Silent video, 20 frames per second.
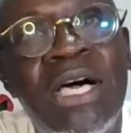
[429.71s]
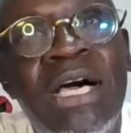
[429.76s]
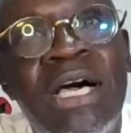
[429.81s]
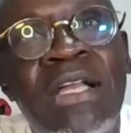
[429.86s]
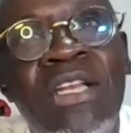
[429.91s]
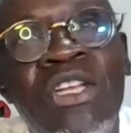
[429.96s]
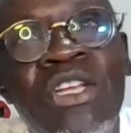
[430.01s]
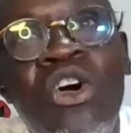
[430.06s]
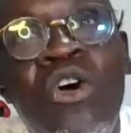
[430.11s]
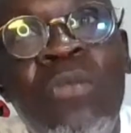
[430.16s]

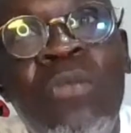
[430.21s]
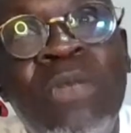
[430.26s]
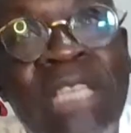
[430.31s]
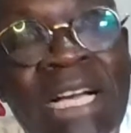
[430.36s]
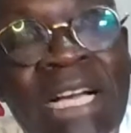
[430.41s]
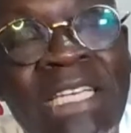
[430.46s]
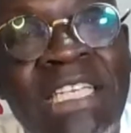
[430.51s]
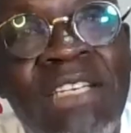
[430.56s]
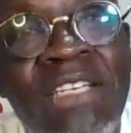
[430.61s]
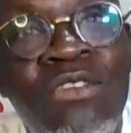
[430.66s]
and the
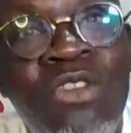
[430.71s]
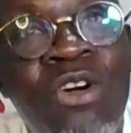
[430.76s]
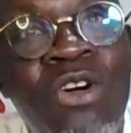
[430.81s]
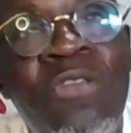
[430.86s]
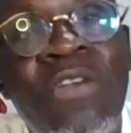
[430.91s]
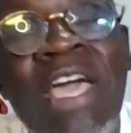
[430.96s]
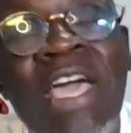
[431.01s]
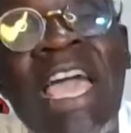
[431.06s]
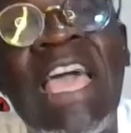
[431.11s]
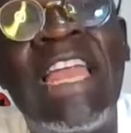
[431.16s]
objectives
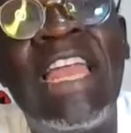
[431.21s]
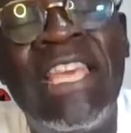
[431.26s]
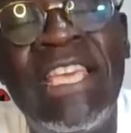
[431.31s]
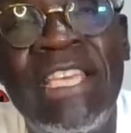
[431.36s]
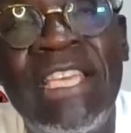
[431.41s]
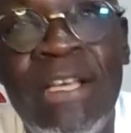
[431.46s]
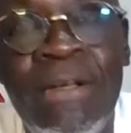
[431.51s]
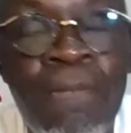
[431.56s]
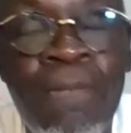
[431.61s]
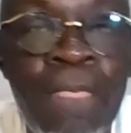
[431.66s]
of
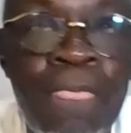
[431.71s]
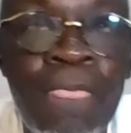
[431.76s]
any